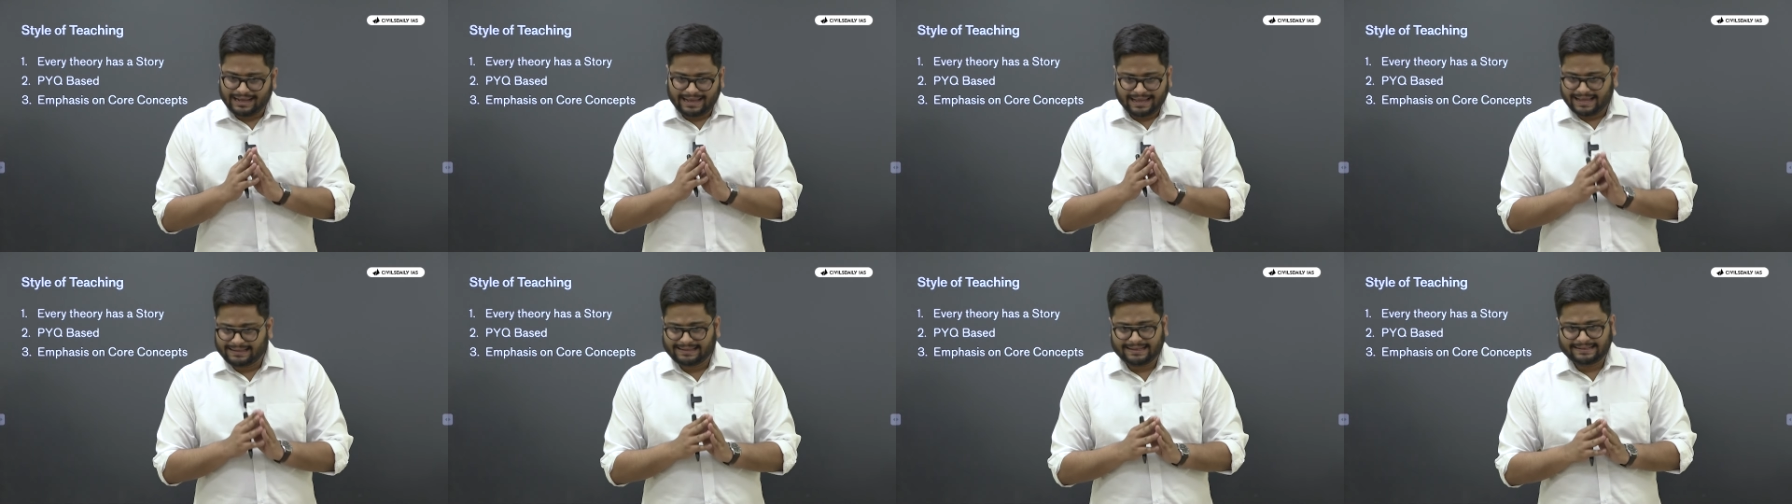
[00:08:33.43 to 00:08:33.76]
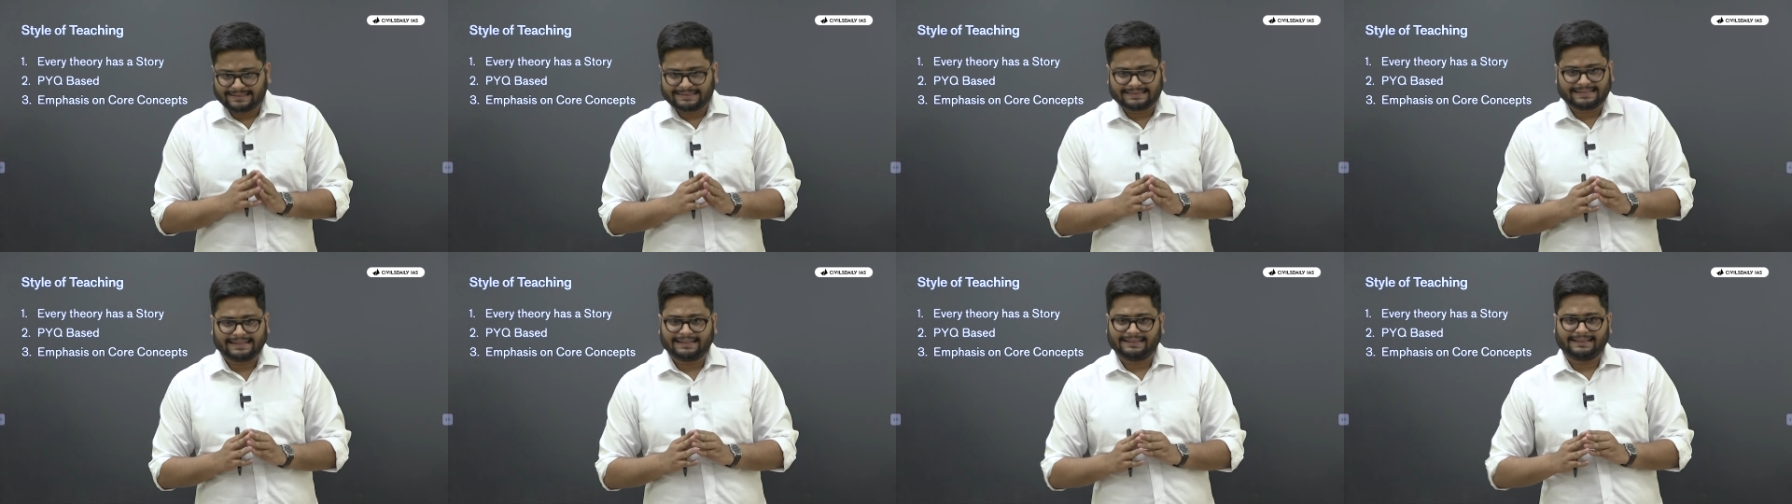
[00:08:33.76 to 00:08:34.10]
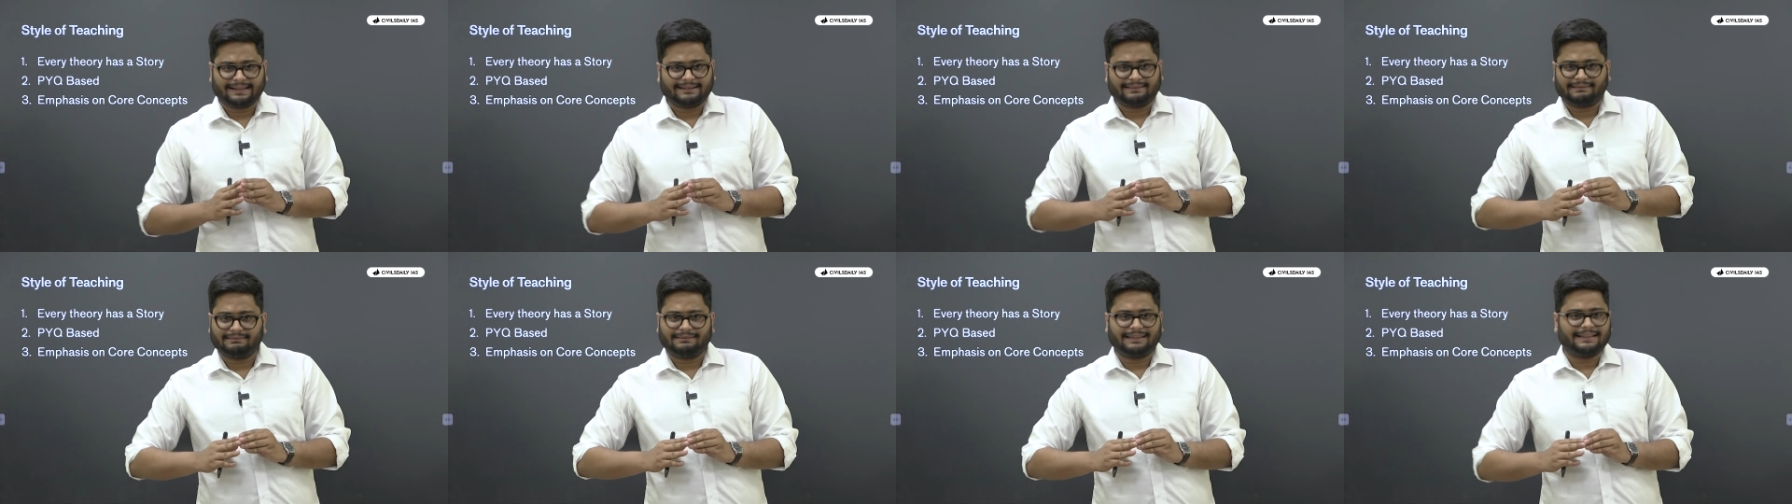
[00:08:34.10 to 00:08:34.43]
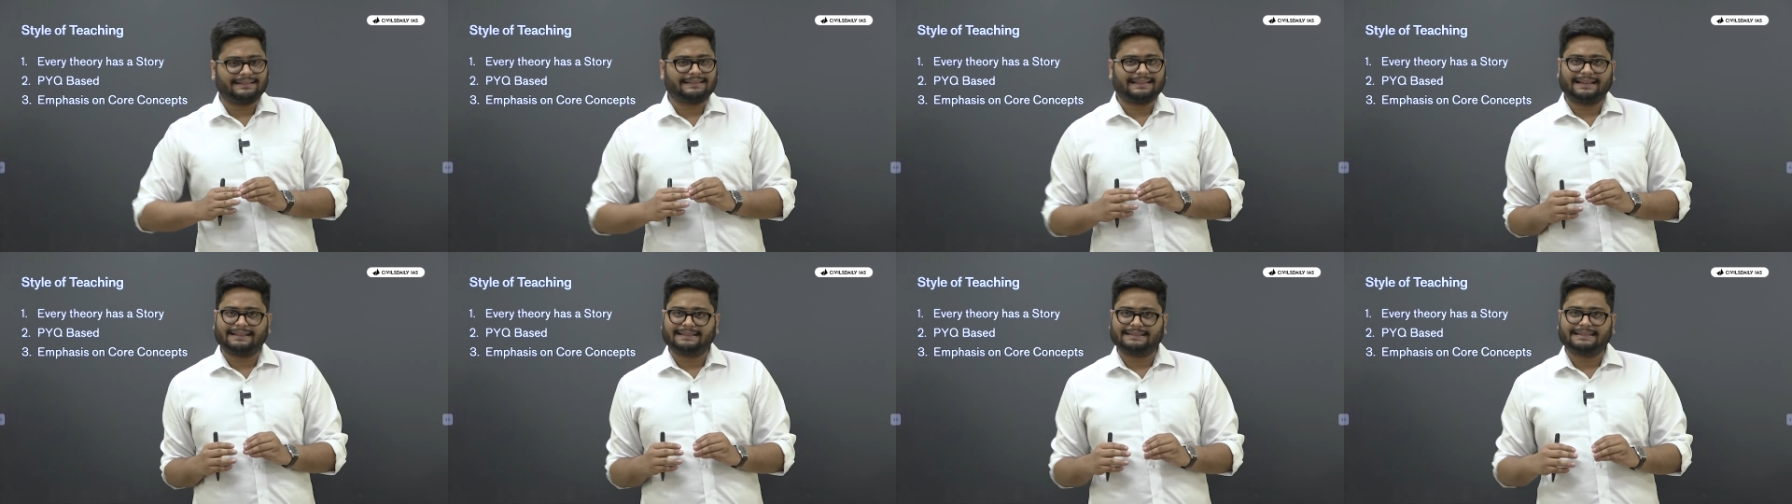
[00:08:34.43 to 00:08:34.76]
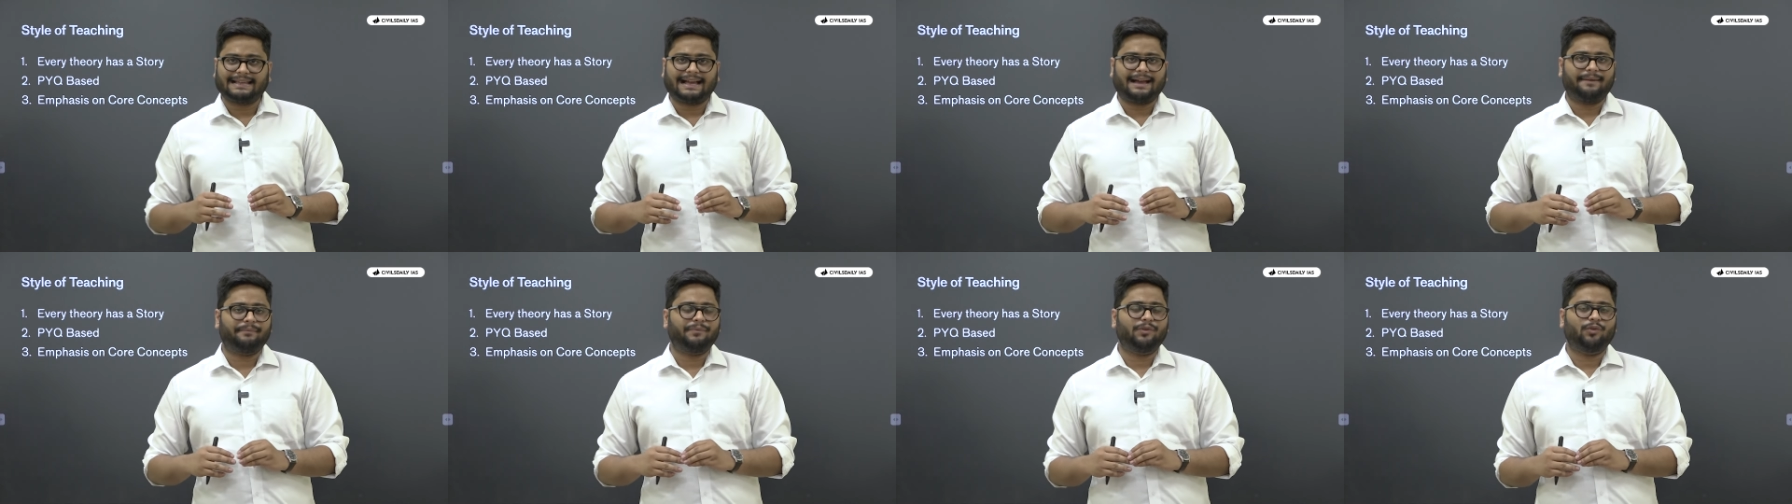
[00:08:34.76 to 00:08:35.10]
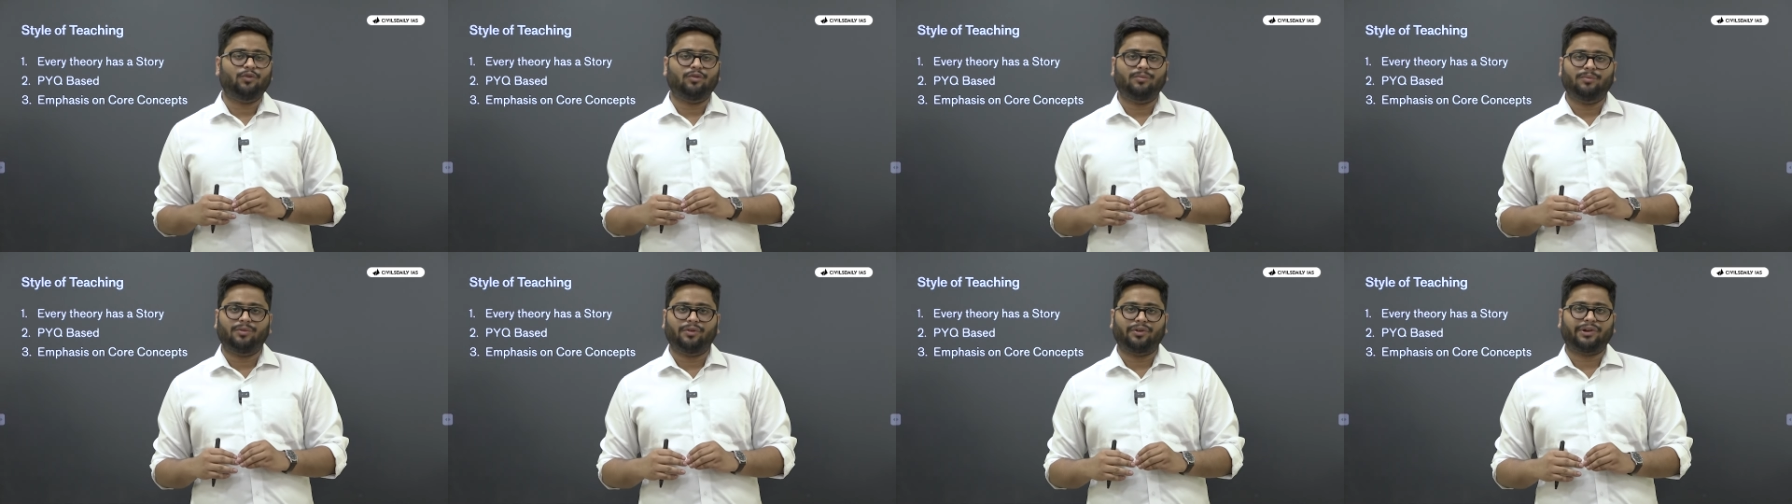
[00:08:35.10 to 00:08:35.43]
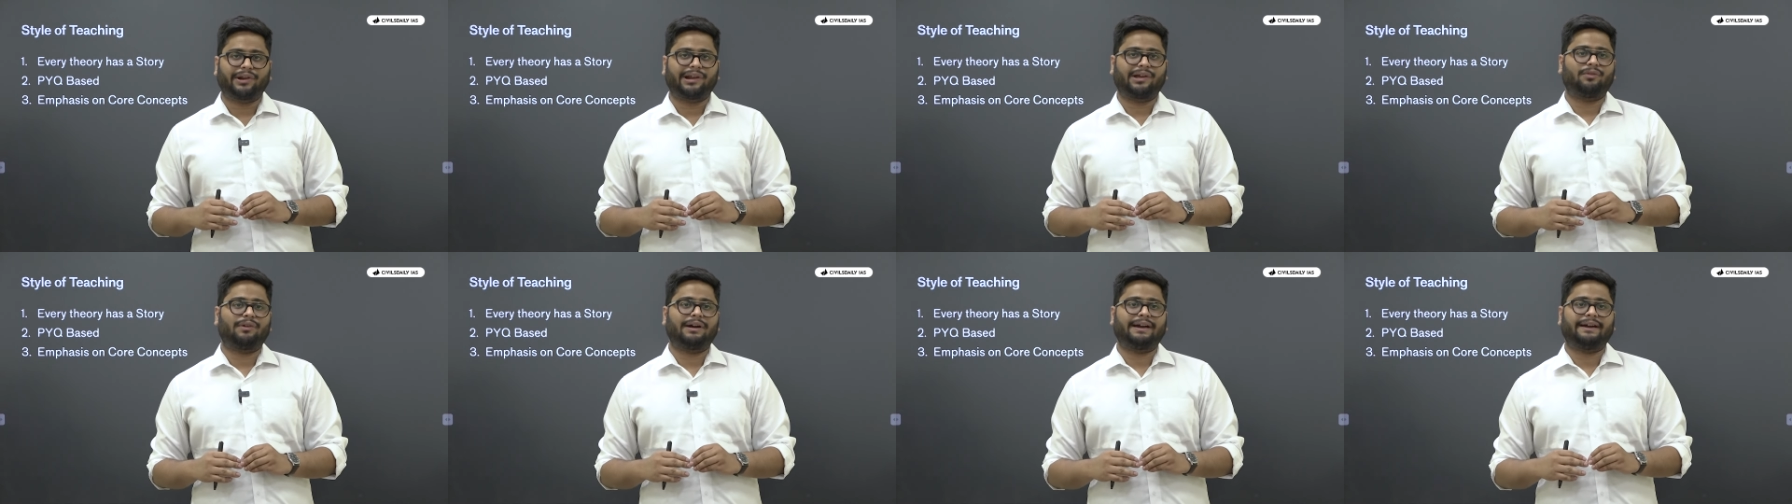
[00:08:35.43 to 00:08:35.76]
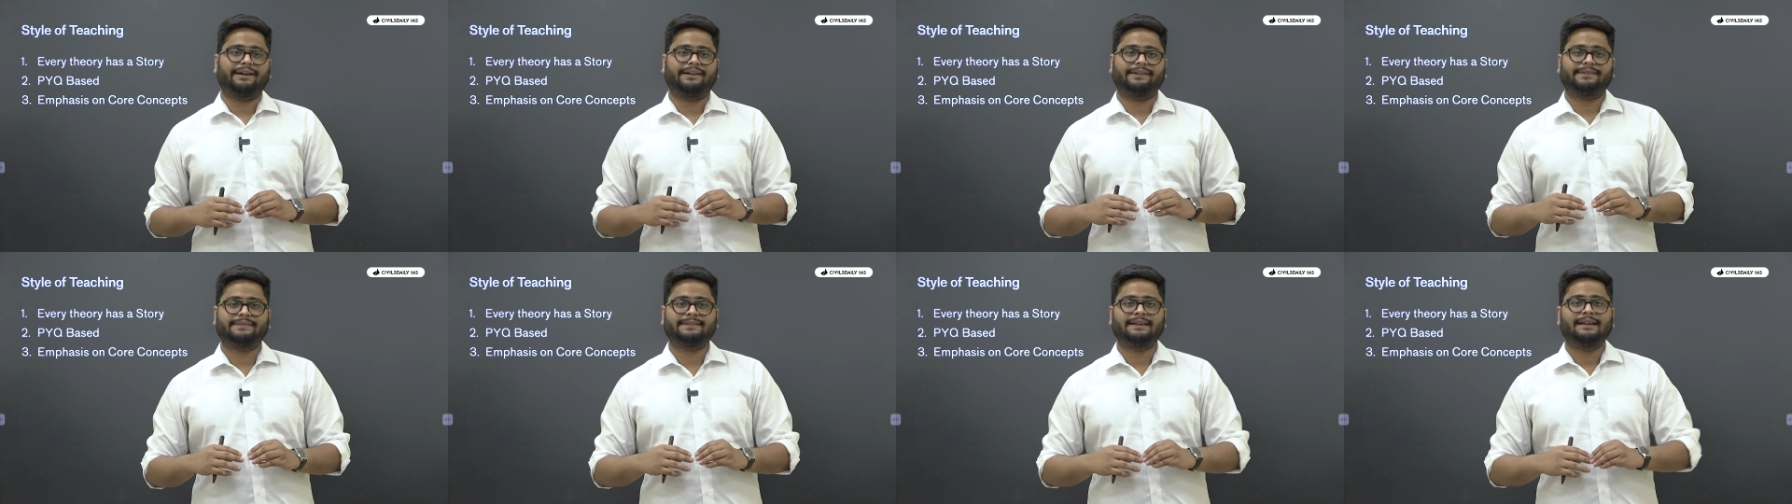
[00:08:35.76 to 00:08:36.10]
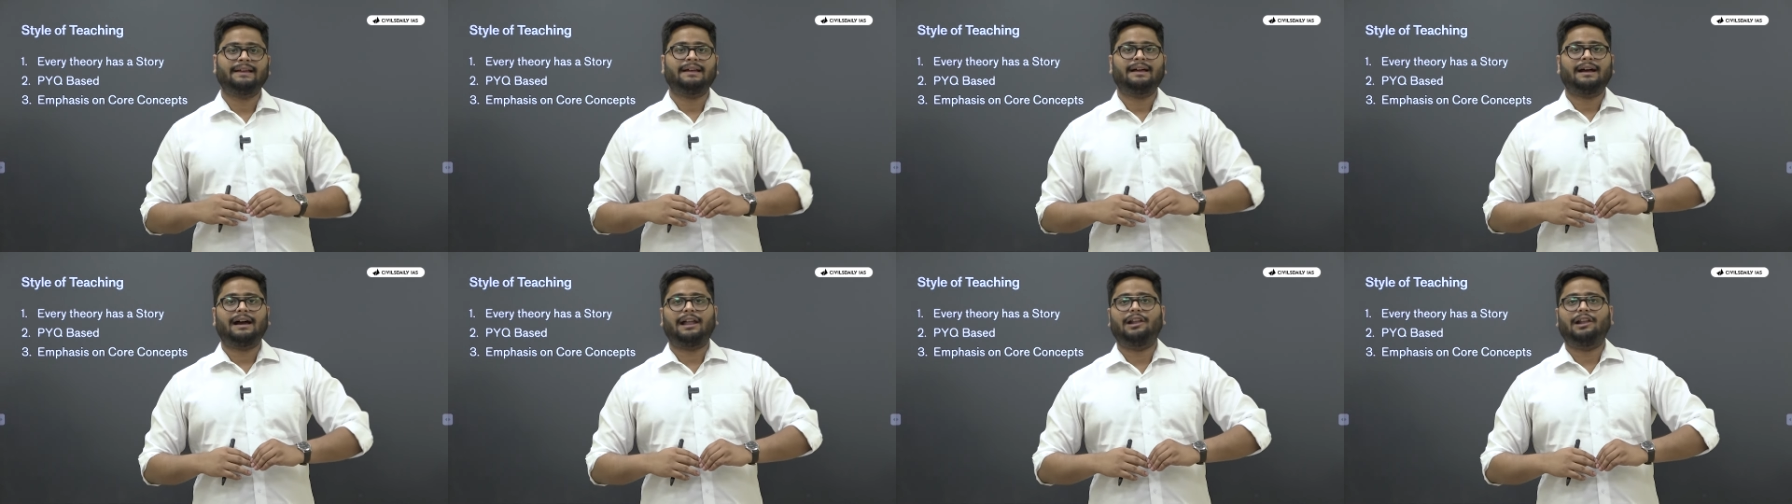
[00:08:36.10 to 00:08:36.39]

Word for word: as I say that this exam no more requires